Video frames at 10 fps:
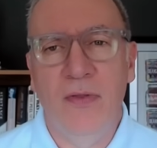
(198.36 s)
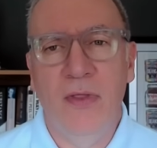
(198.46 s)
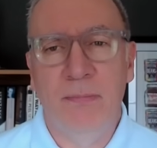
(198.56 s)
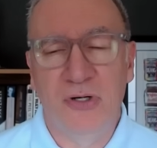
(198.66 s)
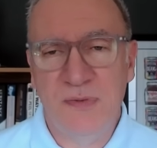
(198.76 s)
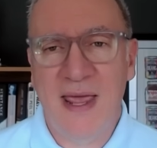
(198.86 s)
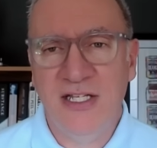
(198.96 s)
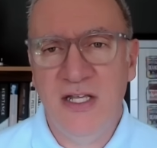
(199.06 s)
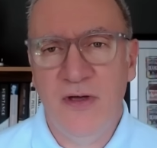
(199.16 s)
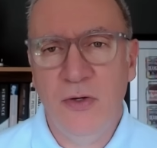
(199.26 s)
the
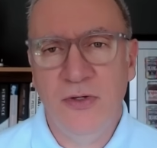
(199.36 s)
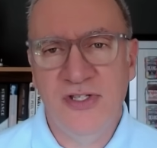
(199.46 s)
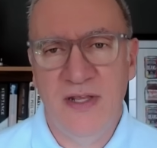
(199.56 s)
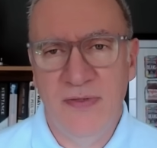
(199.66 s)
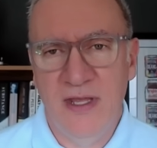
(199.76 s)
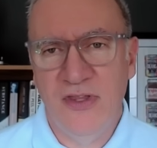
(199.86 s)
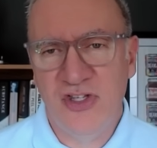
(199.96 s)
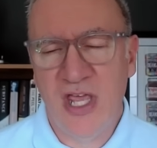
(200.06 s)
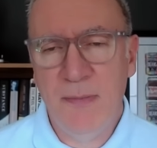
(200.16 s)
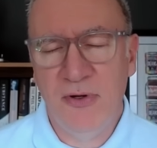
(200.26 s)
prospective owners in, in the
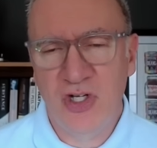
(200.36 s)
shape,